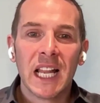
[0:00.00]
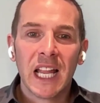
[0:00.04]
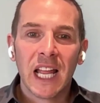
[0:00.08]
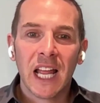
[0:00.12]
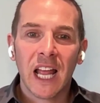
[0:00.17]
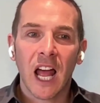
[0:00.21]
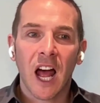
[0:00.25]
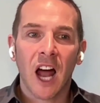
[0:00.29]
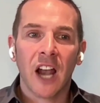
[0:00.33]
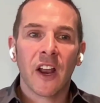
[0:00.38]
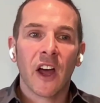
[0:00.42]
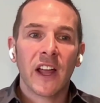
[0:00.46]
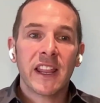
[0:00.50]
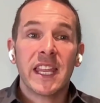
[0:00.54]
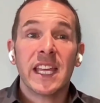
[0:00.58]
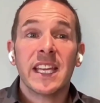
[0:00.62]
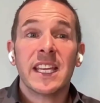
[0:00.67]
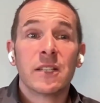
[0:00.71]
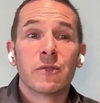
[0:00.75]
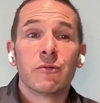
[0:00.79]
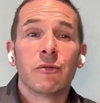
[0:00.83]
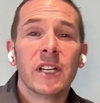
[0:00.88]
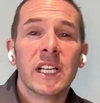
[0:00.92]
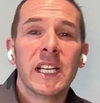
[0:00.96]
and I think
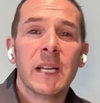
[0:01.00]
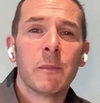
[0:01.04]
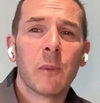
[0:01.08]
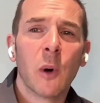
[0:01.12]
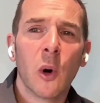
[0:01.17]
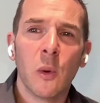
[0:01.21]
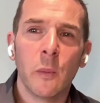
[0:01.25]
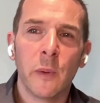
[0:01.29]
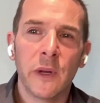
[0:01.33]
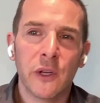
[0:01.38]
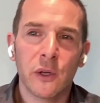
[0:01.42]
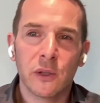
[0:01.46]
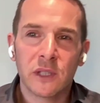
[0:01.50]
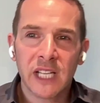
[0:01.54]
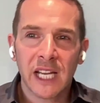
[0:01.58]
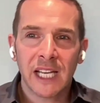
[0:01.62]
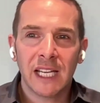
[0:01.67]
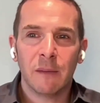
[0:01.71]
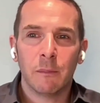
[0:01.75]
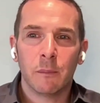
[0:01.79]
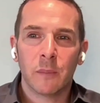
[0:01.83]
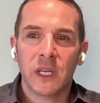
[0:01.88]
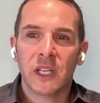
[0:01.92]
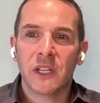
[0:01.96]
it's really important with your
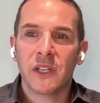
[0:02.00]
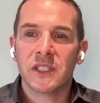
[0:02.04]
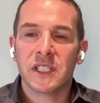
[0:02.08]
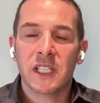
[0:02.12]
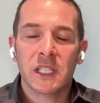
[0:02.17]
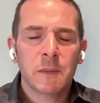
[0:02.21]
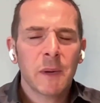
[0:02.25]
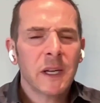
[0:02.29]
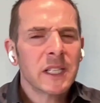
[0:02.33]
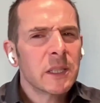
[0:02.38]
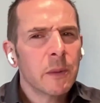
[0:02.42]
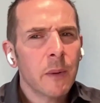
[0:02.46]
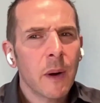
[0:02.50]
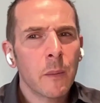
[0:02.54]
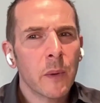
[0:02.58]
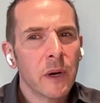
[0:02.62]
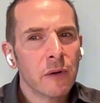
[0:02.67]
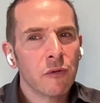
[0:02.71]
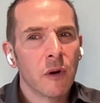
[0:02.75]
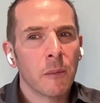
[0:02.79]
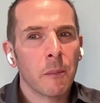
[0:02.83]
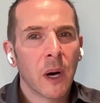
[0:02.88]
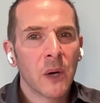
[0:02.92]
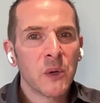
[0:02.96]
team, because especially when we're
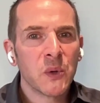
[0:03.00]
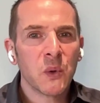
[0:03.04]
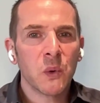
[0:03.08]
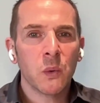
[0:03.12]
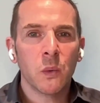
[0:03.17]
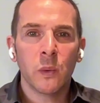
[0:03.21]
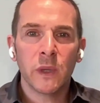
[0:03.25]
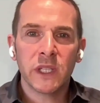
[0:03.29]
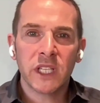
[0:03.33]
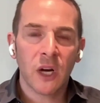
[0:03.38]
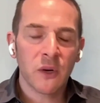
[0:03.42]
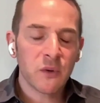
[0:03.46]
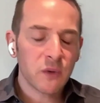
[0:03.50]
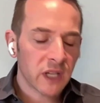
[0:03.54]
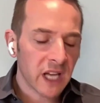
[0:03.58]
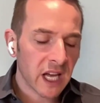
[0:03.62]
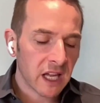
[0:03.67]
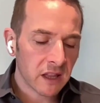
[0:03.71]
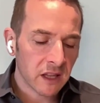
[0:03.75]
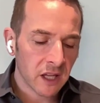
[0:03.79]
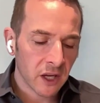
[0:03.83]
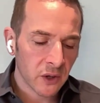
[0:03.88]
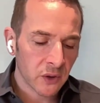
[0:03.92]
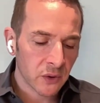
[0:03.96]
remote, we don't
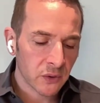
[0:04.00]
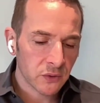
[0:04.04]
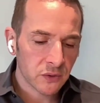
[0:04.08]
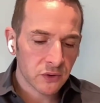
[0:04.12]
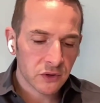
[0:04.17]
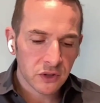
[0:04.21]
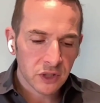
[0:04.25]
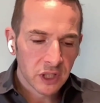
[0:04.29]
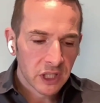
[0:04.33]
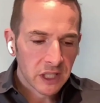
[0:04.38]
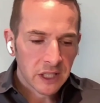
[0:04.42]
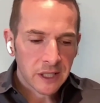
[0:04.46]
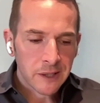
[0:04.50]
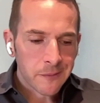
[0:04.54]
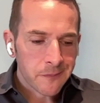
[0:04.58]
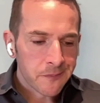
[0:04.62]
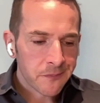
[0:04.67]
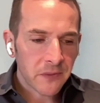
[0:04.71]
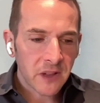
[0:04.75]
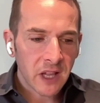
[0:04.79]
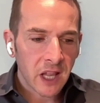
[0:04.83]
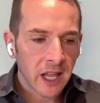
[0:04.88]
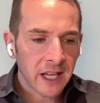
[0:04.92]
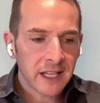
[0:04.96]
get those
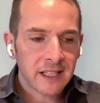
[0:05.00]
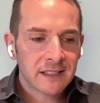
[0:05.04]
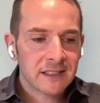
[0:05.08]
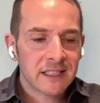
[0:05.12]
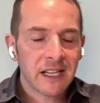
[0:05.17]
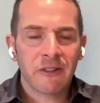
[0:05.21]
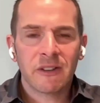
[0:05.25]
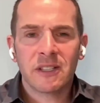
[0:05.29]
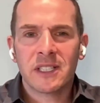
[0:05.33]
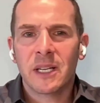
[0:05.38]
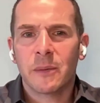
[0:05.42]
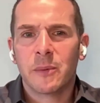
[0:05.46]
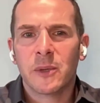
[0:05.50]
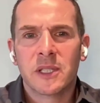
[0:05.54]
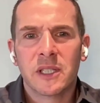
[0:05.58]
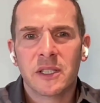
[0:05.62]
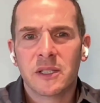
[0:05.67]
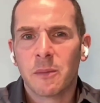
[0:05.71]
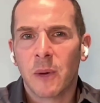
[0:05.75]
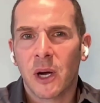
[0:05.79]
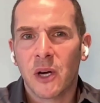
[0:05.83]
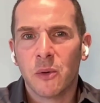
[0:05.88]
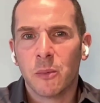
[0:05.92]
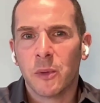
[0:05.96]
like serendipitous
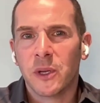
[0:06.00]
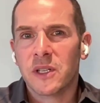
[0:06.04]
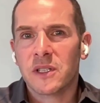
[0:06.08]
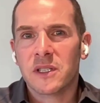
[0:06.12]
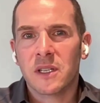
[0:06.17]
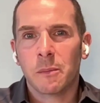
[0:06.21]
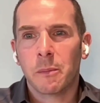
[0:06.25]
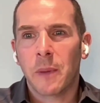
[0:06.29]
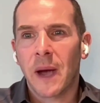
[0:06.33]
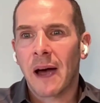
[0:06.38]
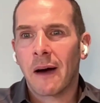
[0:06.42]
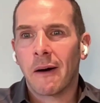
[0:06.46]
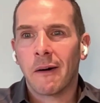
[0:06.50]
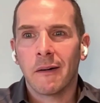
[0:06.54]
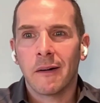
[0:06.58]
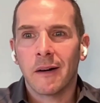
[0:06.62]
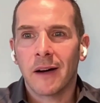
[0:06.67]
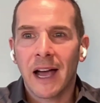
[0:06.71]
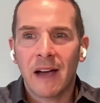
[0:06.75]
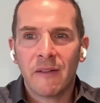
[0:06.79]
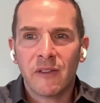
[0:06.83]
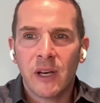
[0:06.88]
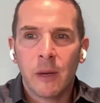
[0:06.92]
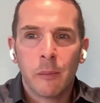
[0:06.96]
moments about
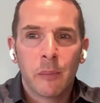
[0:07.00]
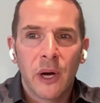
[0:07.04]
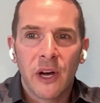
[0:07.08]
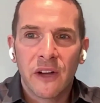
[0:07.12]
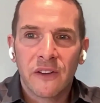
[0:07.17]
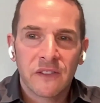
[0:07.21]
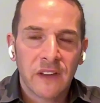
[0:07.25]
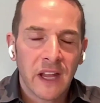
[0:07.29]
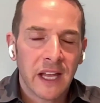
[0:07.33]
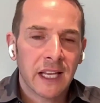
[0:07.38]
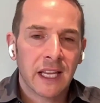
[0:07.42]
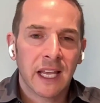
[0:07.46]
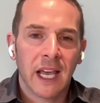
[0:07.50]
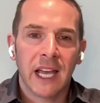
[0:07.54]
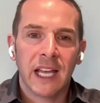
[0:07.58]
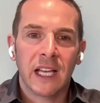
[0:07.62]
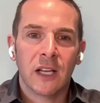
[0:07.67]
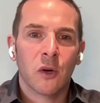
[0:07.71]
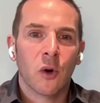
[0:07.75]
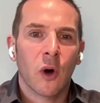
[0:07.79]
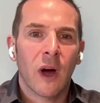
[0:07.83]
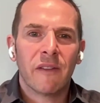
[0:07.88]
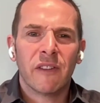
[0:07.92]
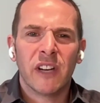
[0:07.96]
having a birthday cake
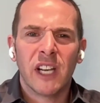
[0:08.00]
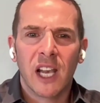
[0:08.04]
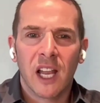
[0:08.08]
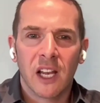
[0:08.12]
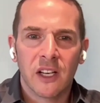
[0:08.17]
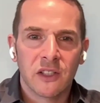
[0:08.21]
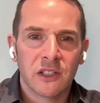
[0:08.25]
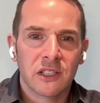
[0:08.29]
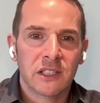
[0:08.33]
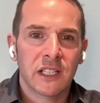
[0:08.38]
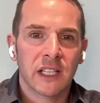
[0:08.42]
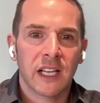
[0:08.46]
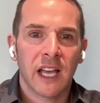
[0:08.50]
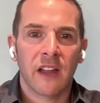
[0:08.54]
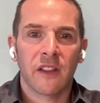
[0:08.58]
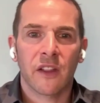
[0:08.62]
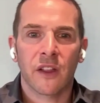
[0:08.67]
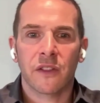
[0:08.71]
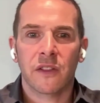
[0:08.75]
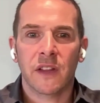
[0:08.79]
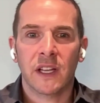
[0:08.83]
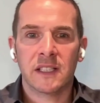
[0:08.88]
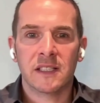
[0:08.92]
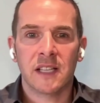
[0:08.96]
or having lunch together,
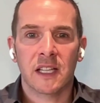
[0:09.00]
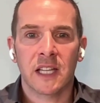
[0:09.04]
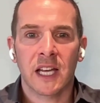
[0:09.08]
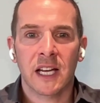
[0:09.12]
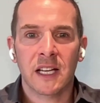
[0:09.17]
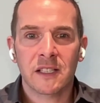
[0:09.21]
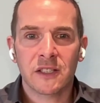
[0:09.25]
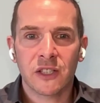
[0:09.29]
things like that.